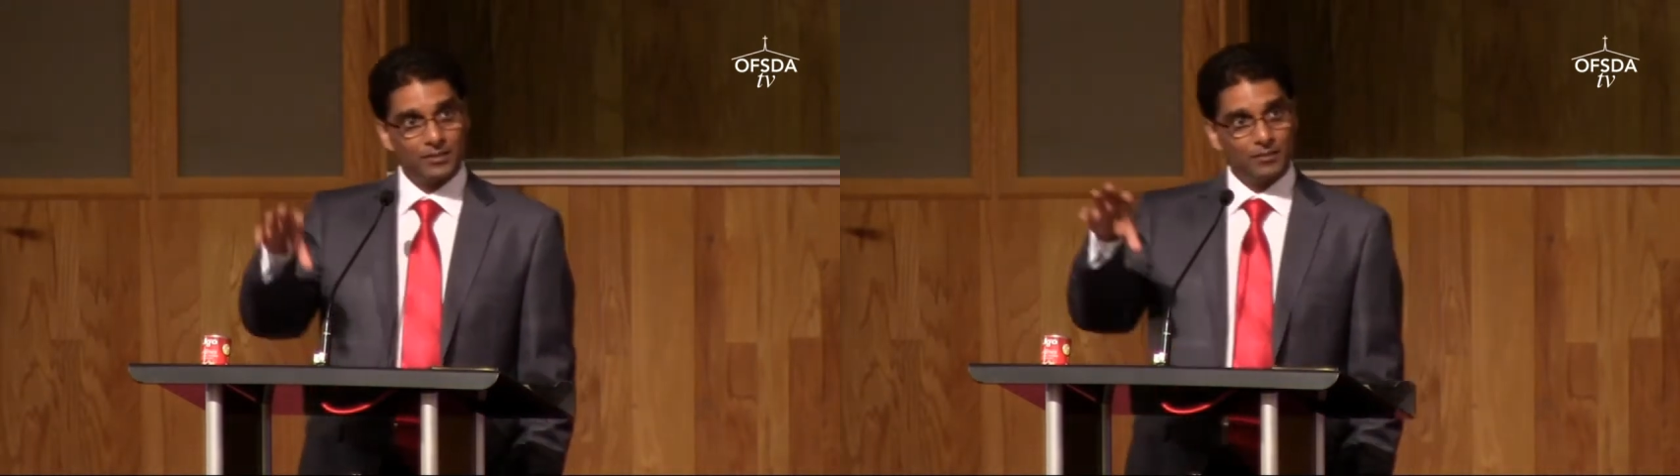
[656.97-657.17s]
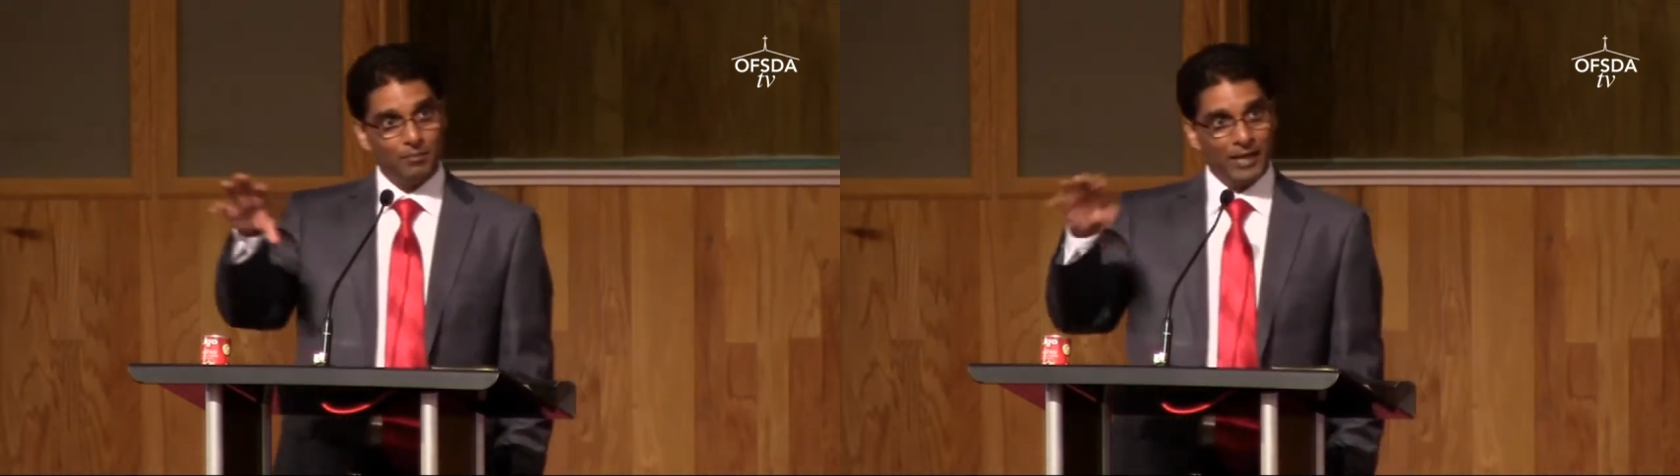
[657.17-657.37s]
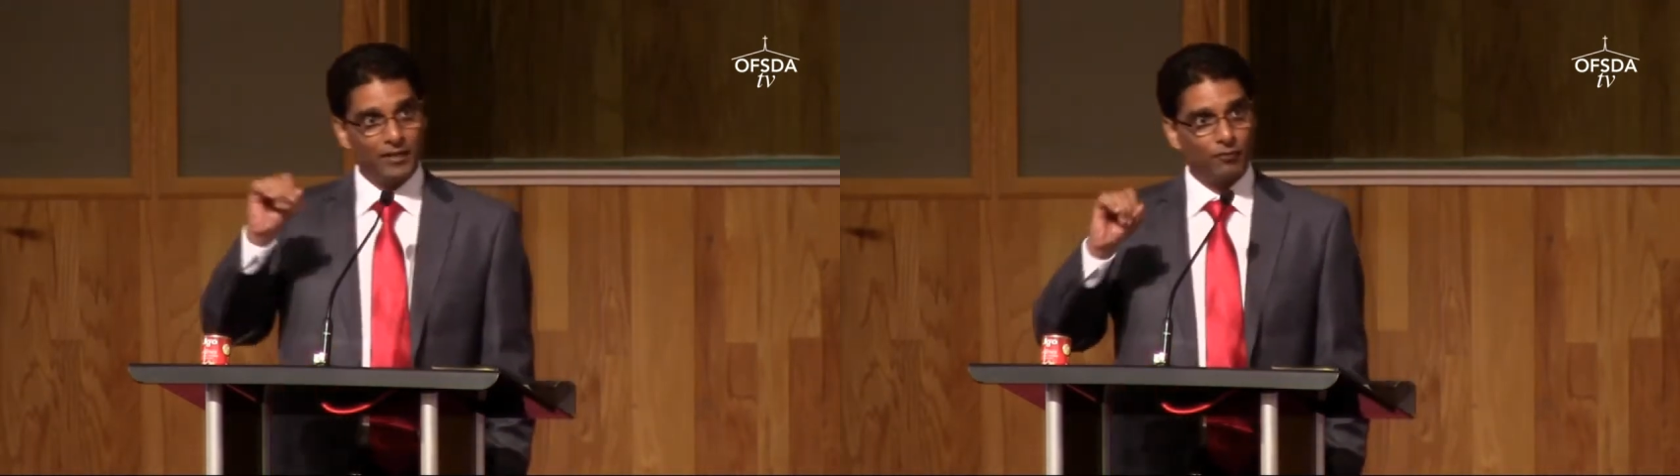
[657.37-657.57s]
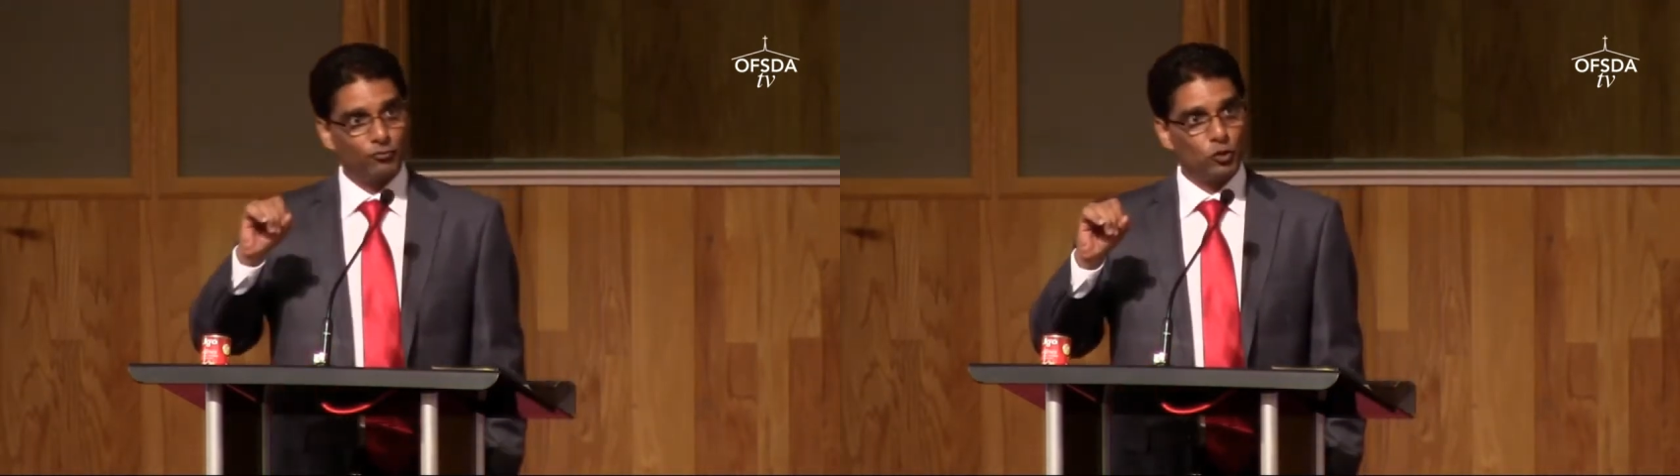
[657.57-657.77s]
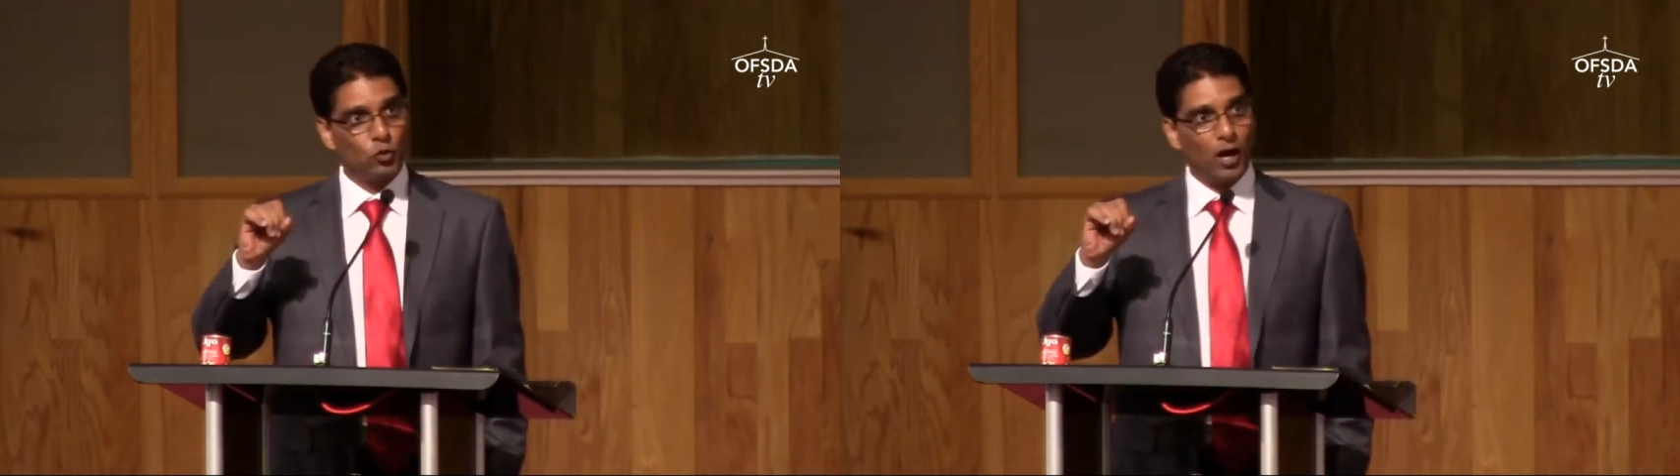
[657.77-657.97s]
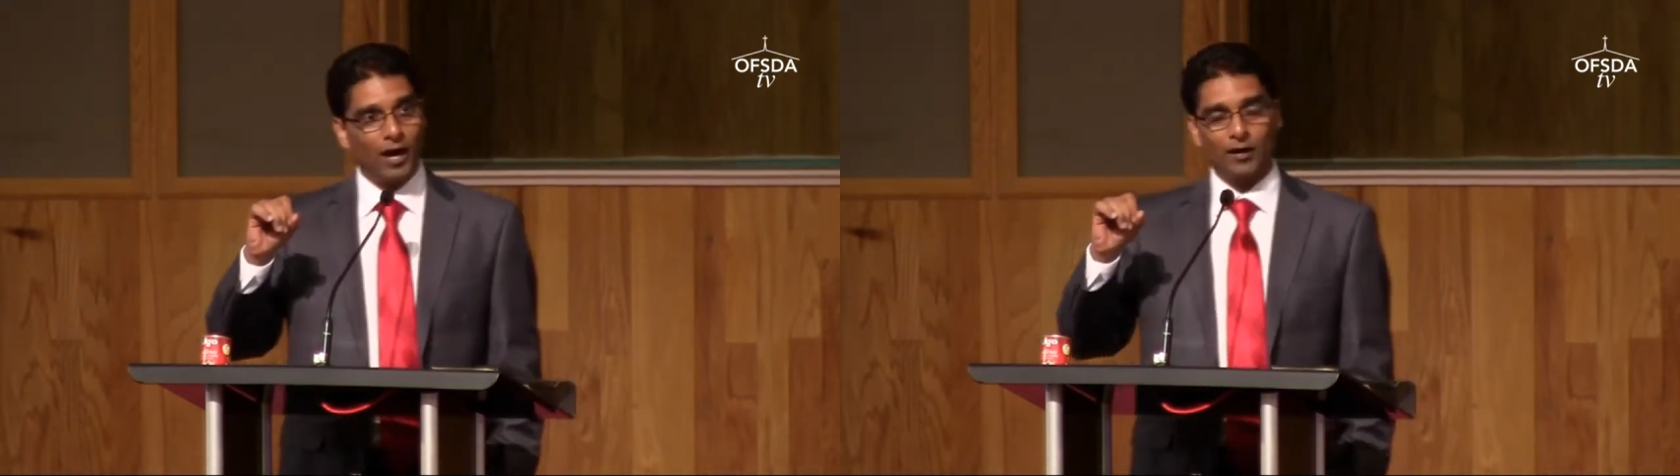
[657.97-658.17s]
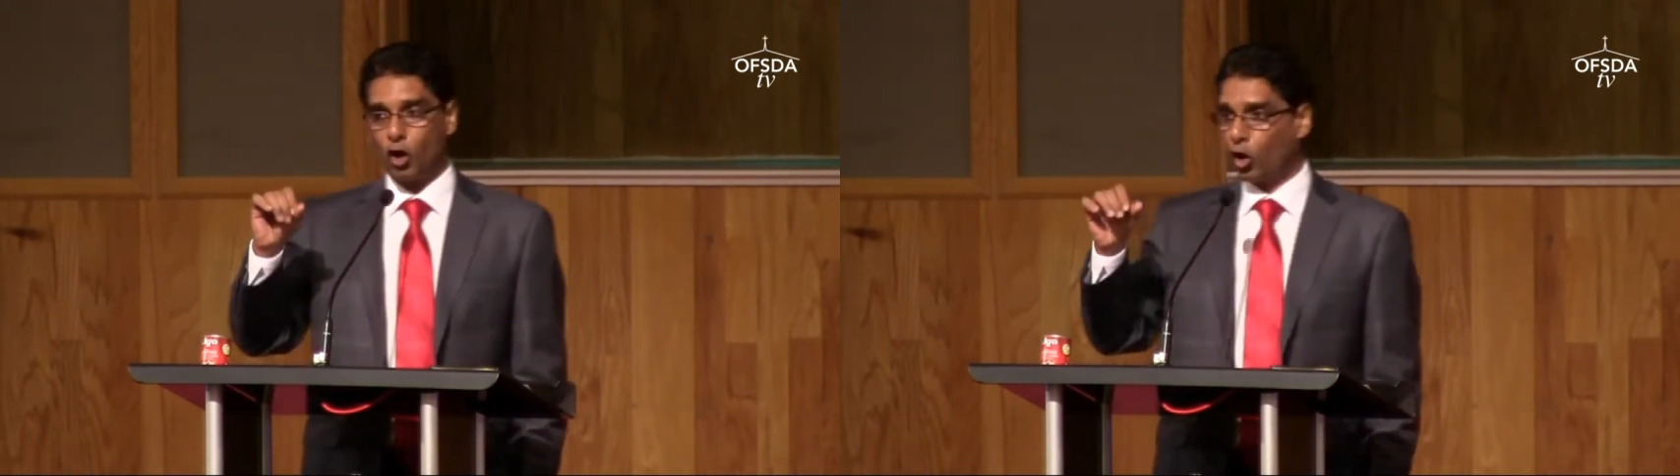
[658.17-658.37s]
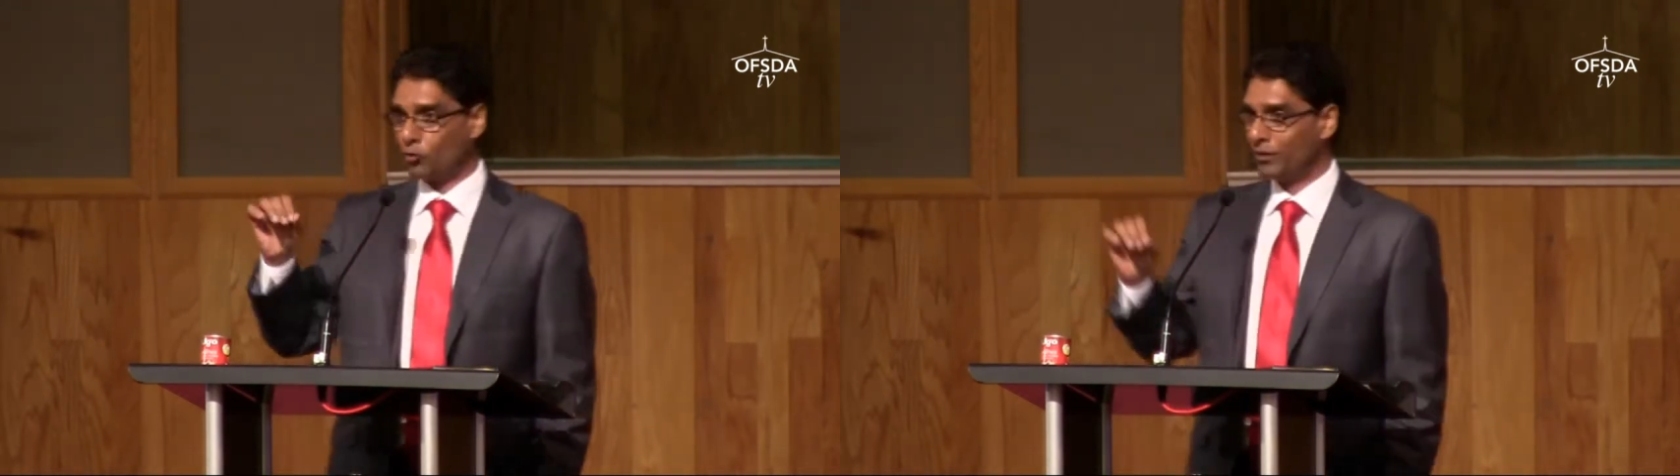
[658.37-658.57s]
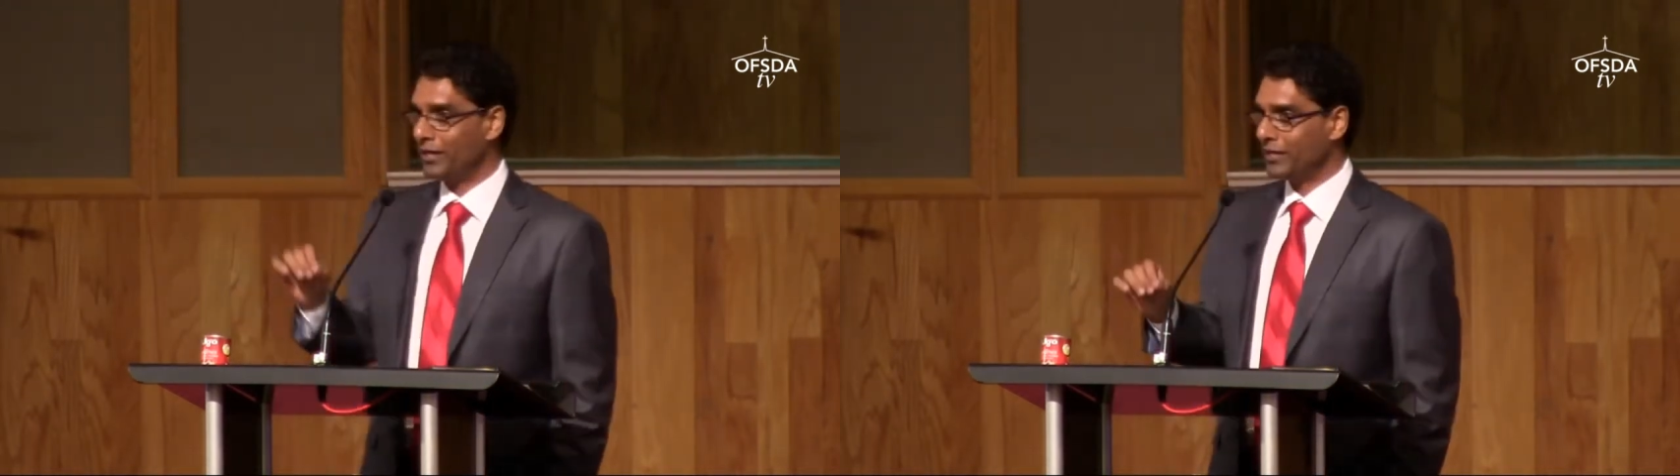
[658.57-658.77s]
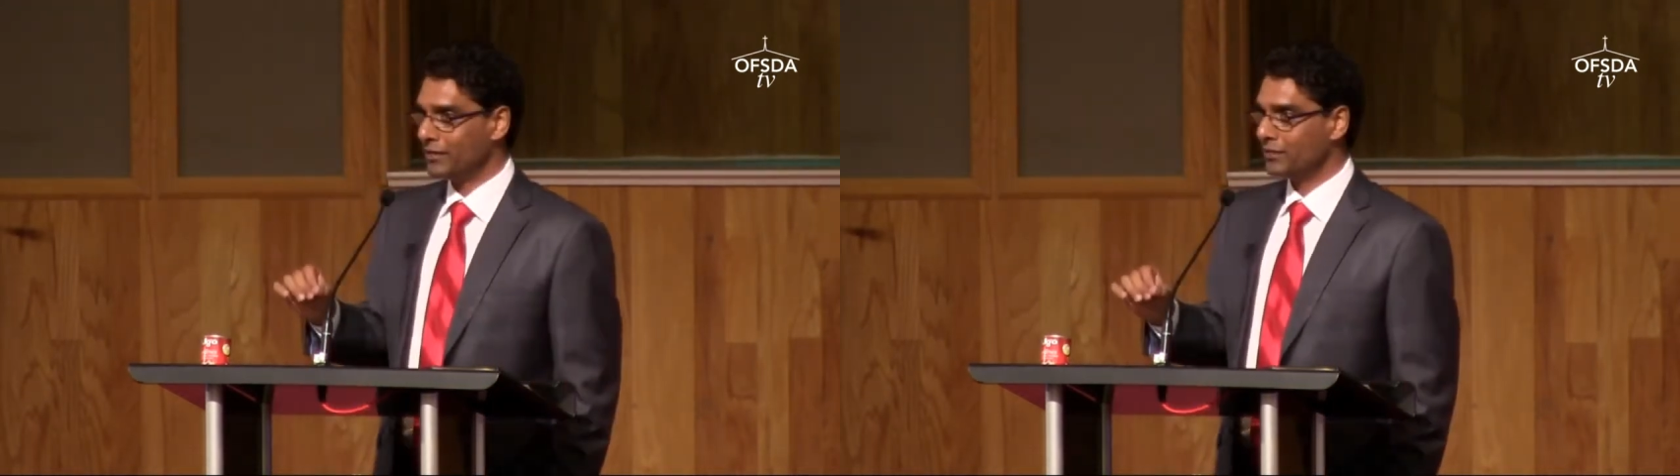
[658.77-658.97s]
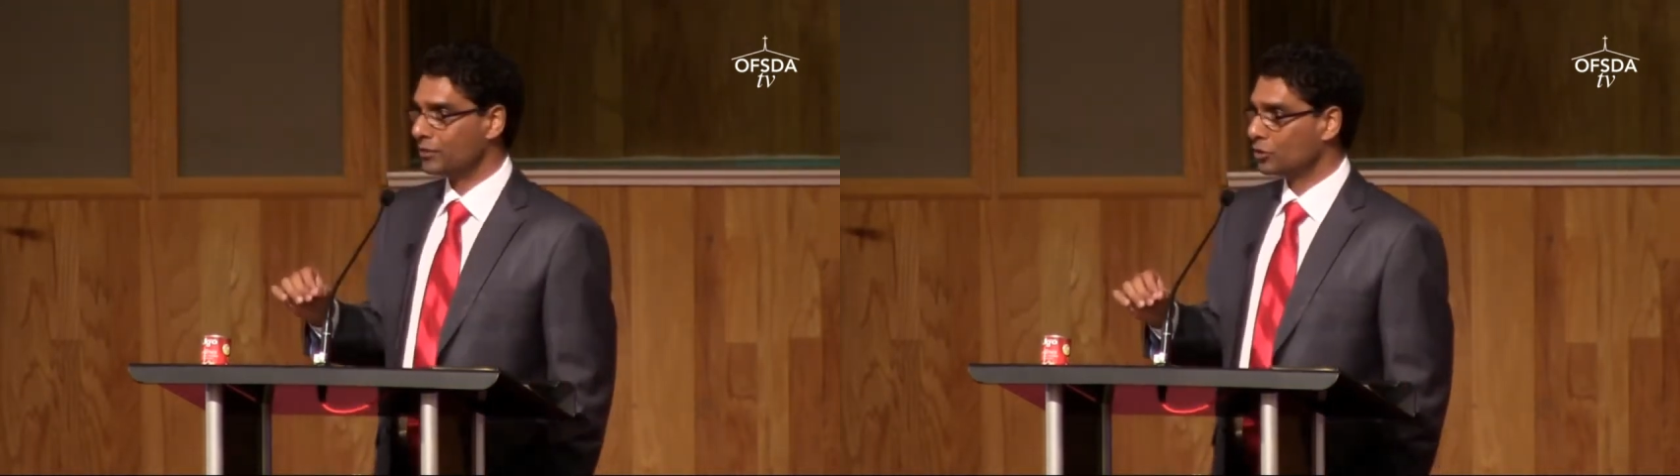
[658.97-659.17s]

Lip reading: Many of you are already